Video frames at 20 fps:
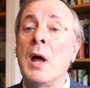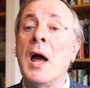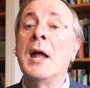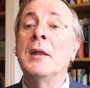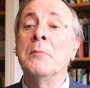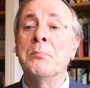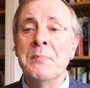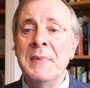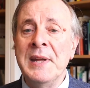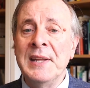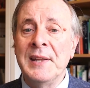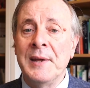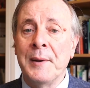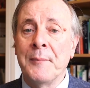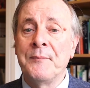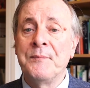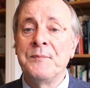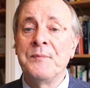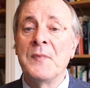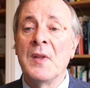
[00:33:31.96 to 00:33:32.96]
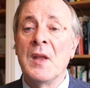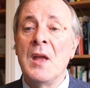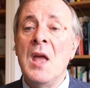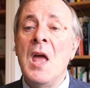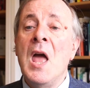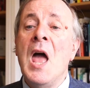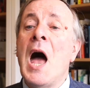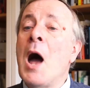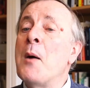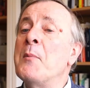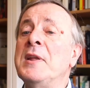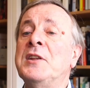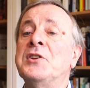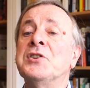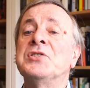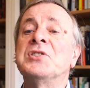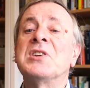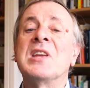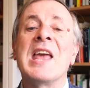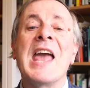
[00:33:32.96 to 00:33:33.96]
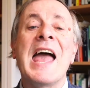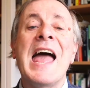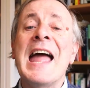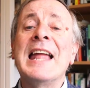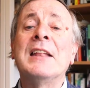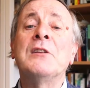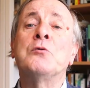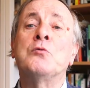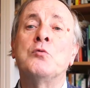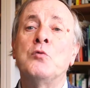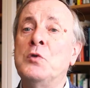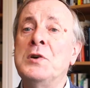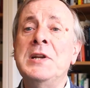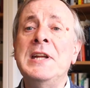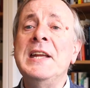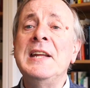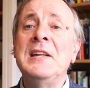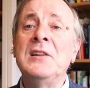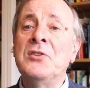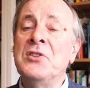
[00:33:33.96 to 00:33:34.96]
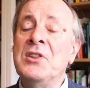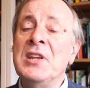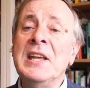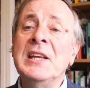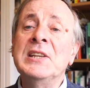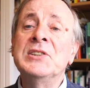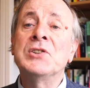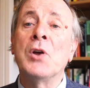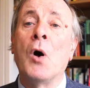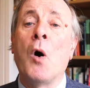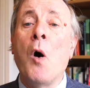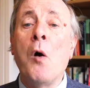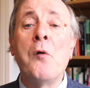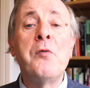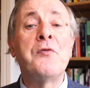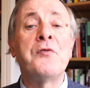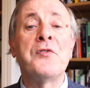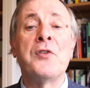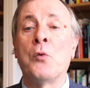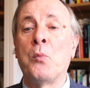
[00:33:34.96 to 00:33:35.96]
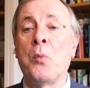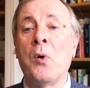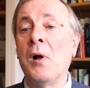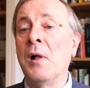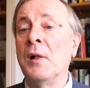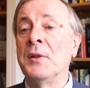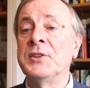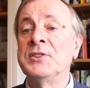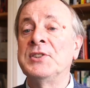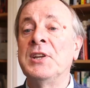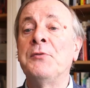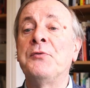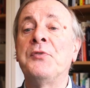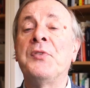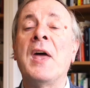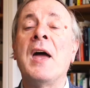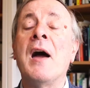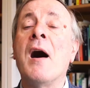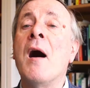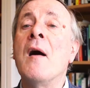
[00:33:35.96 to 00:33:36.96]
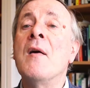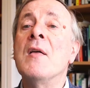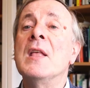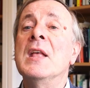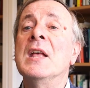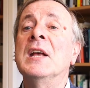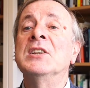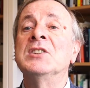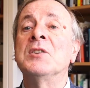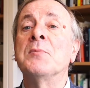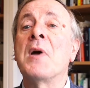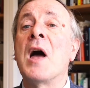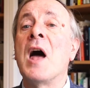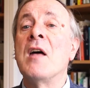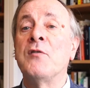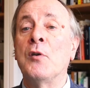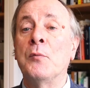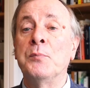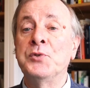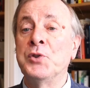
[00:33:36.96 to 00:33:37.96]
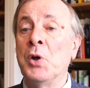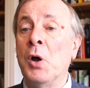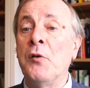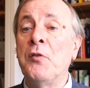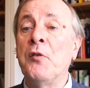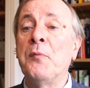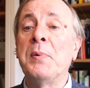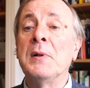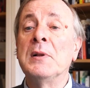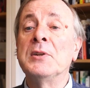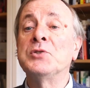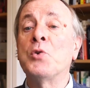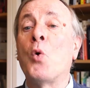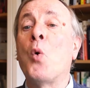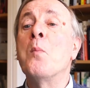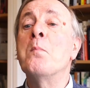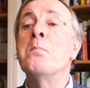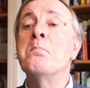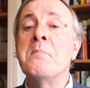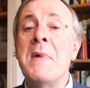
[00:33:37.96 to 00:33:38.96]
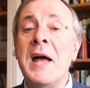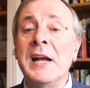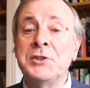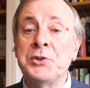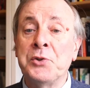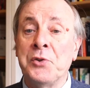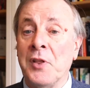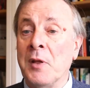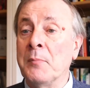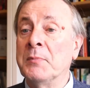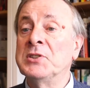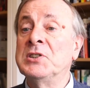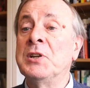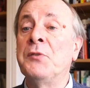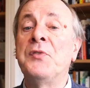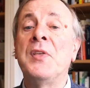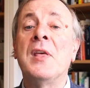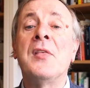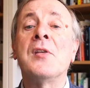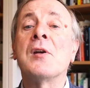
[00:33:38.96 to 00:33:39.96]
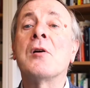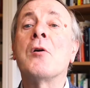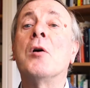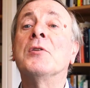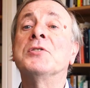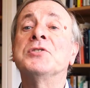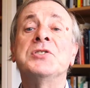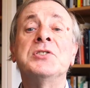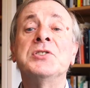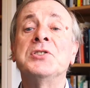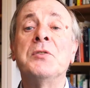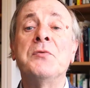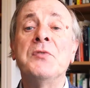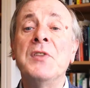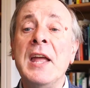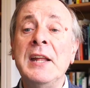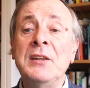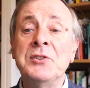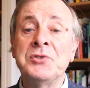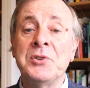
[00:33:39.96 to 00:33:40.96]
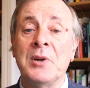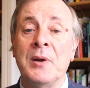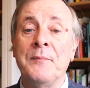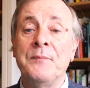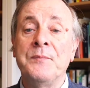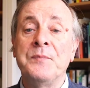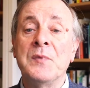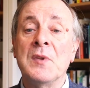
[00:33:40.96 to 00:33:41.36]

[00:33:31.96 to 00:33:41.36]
and meaning. And we just can't read these off the world as if they are some kind of observables or measure them as if they're the constants of nature.